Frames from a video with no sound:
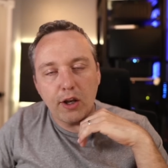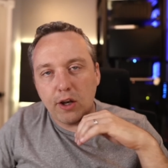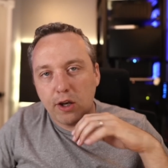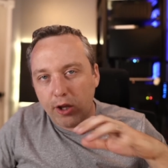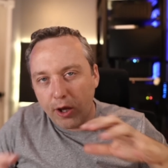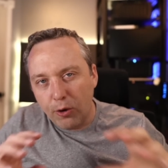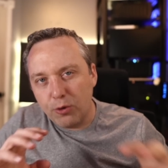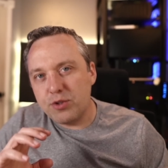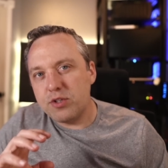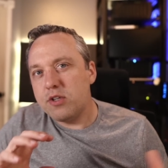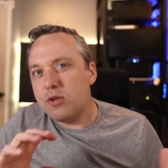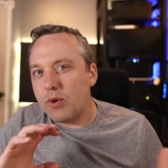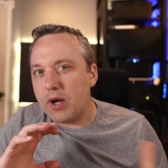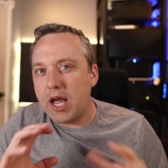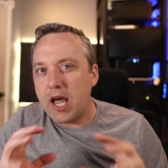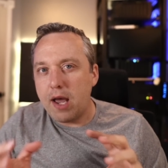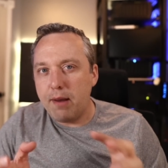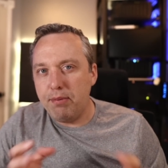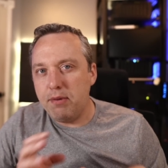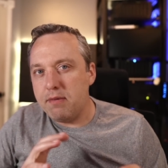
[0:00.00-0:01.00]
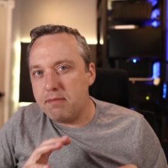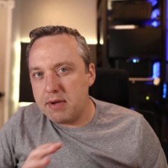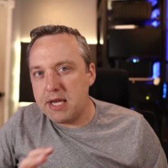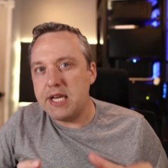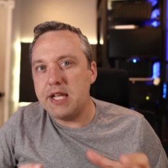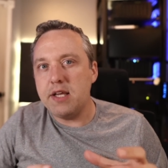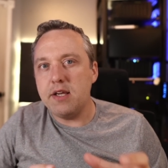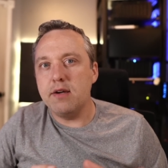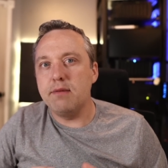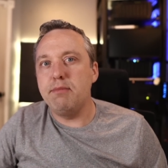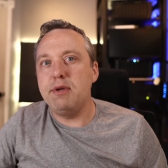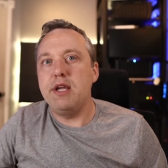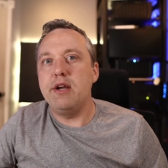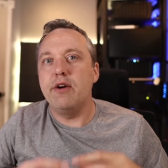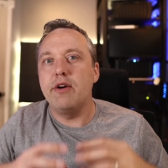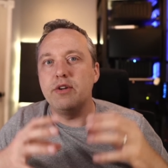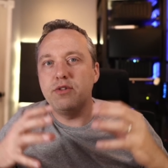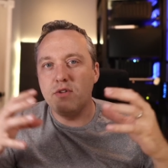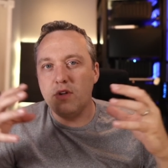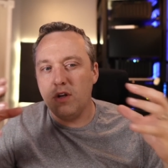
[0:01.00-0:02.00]
close to a happy medium
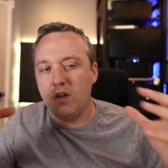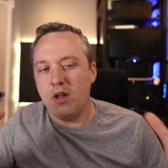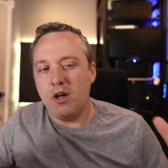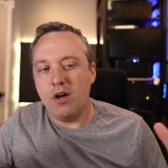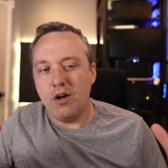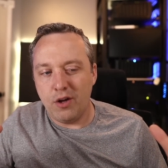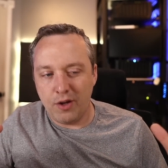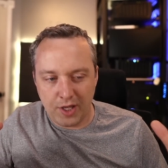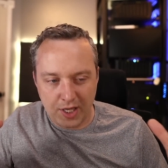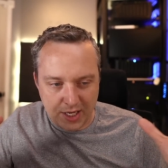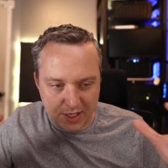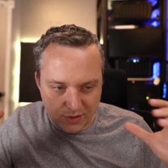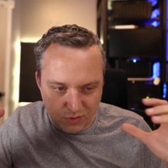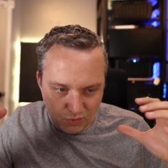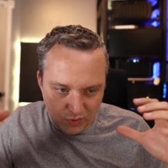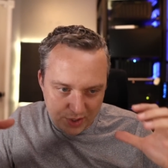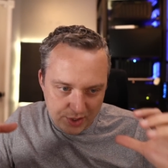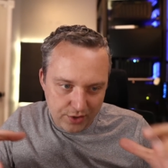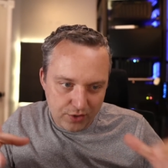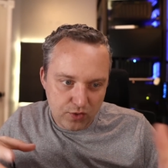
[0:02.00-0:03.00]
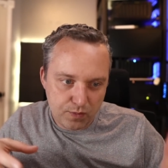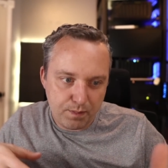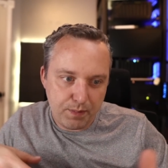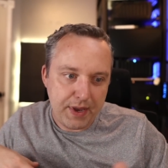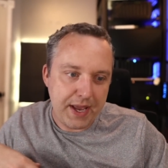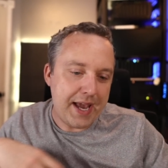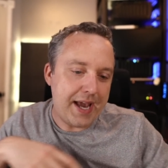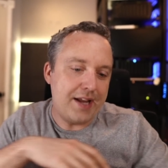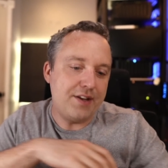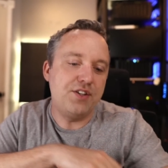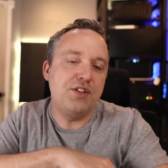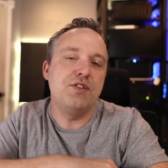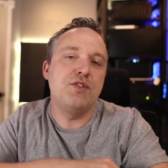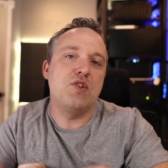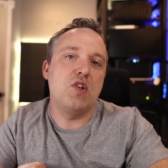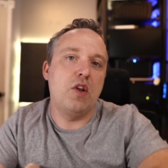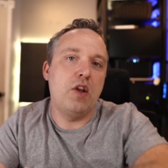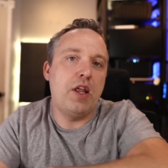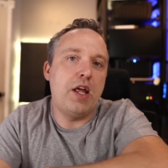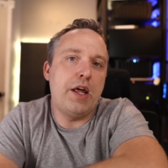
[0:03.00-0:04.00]
here as long as Windows
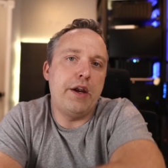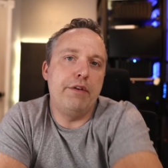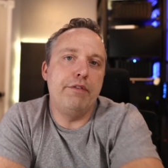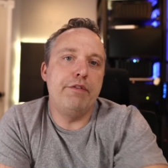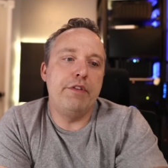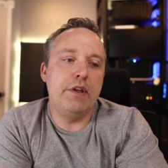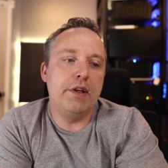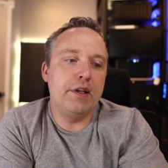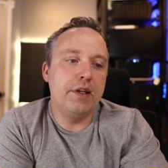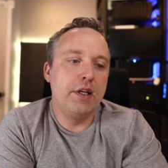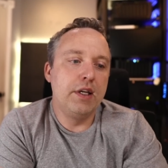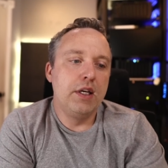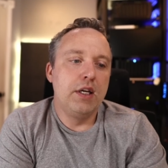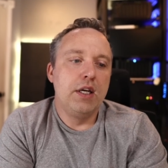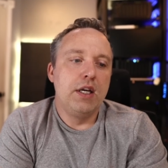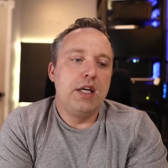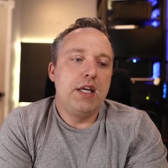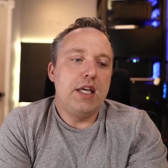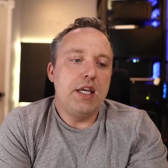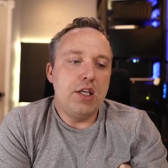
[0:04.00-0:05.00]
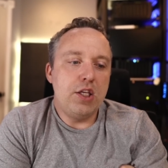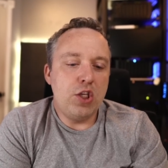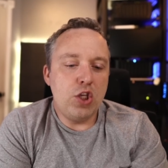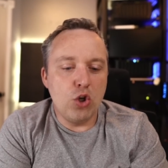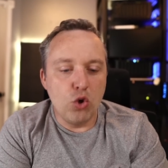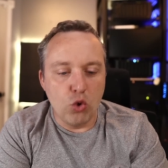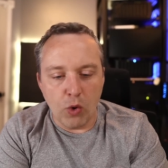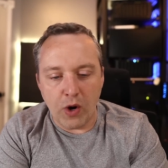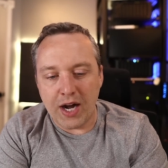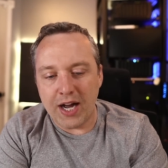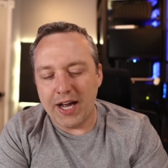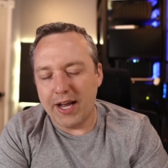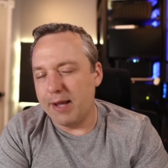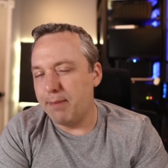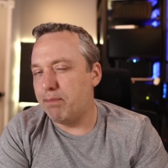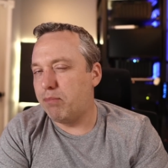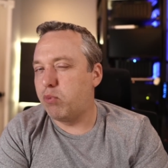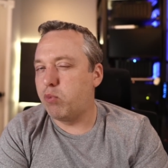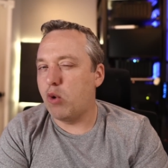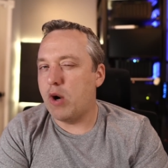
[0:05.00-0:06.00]
patches a lot of the UI
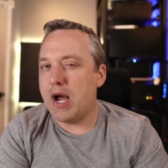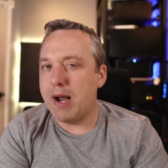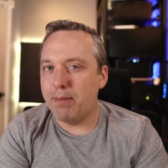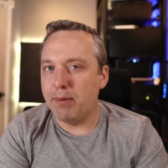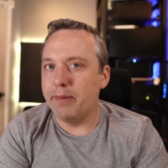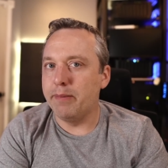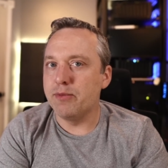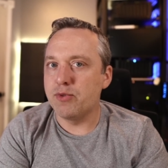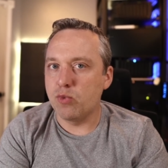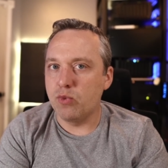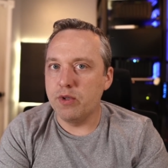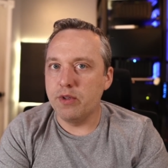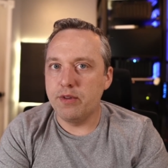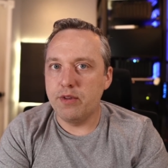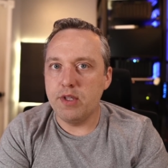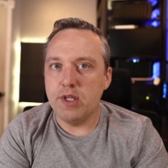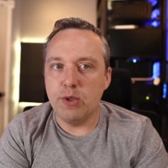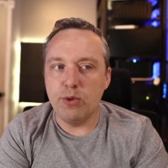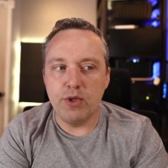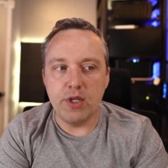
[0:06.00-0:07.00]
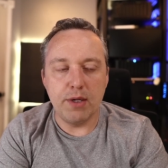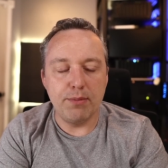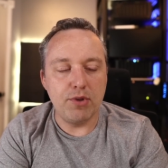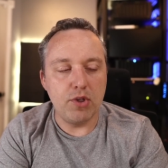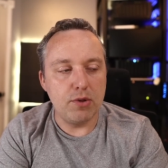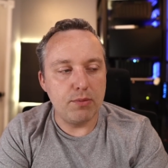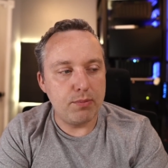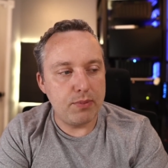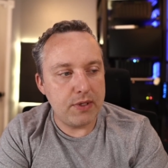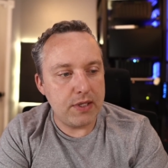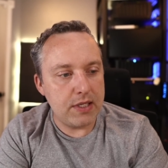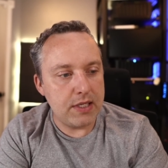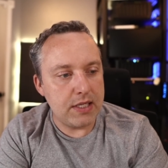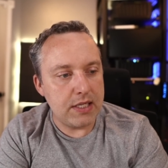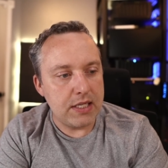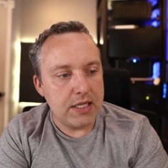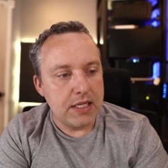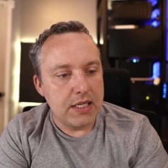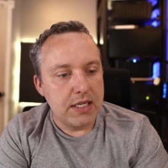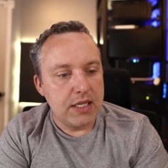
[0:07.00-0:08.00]
problems with
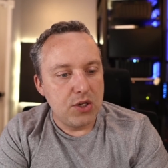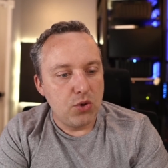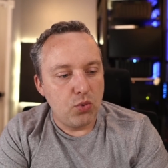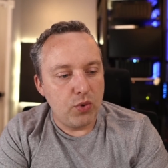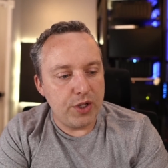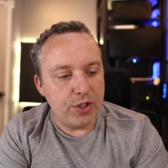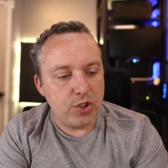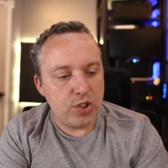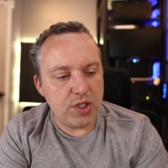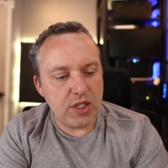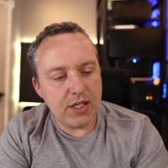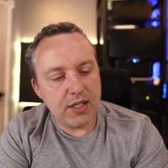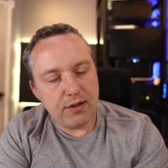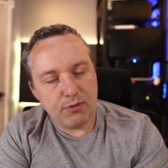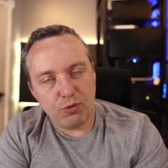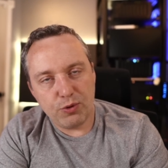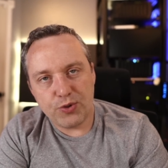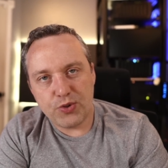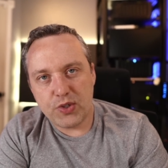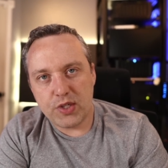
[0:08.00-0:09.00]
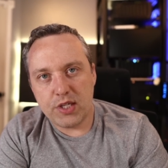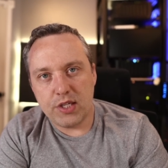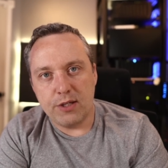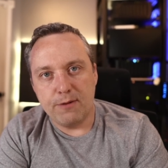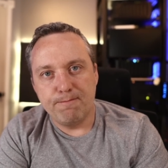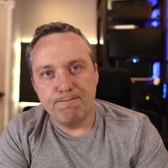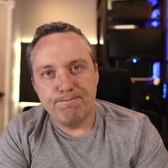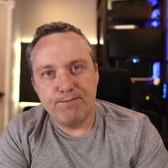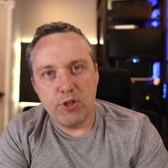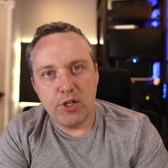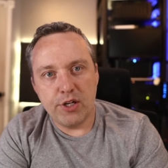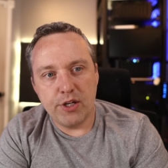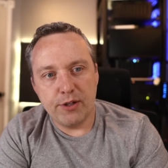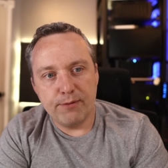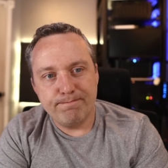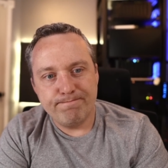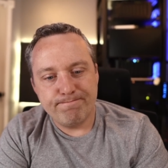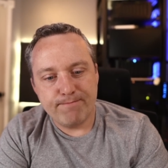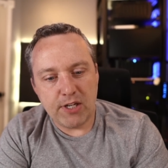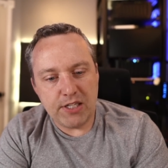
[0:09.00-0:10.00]
UWP, which uh, we'll see. You
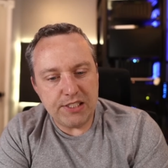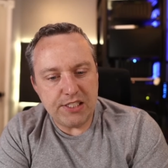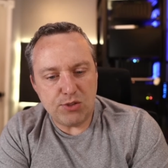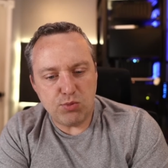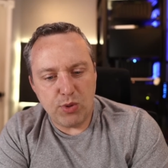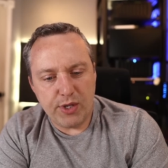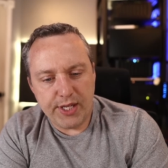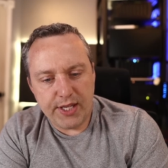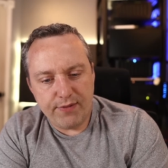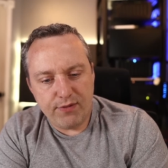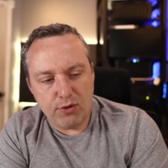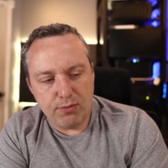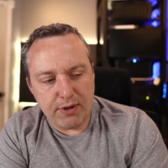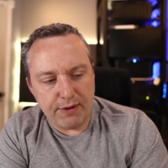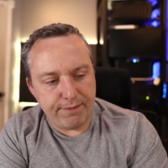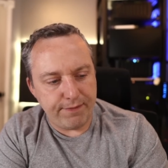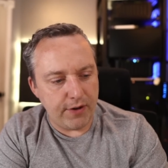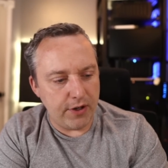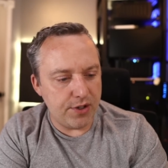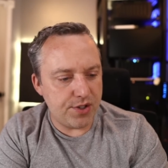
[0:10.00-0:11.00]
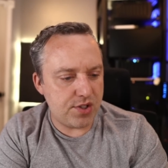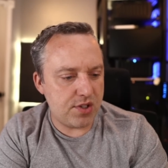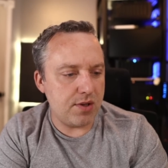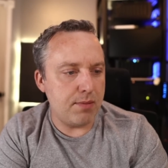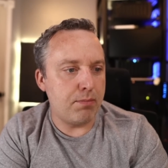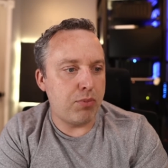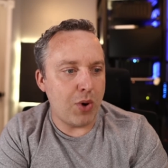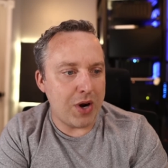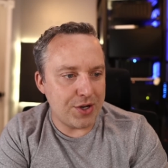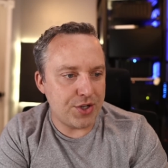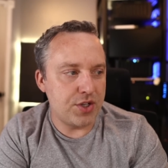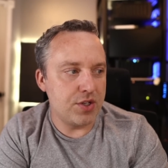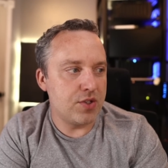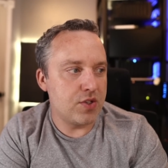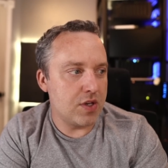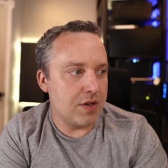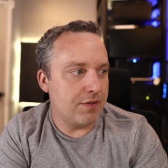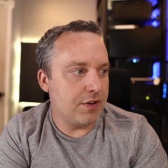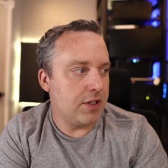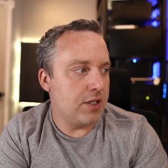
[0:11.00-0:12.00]
know, I just want to give you my first
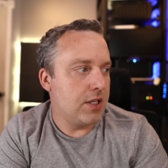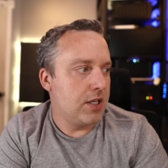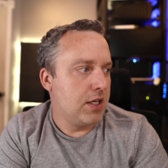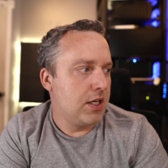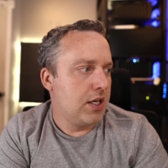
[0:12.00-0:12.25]
impressions of it